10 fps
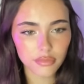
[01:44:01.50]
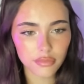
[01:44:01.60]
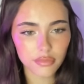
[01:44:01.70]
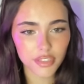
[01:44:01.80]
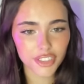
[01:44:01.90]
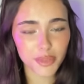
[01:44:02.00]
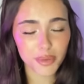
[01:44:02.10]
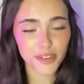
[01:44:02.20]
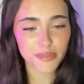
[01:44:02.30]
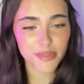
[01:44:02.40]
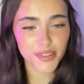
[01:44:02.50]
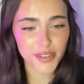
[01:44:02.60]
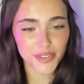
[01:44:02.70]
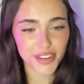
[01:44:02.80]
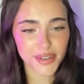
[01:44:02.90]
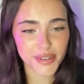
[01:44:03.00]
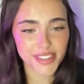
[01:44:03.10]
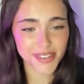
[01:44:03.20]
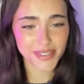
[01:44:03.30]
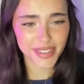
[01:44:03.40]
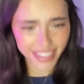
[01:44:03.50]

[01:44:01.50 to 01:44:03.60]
Just watched your music video. It's so good.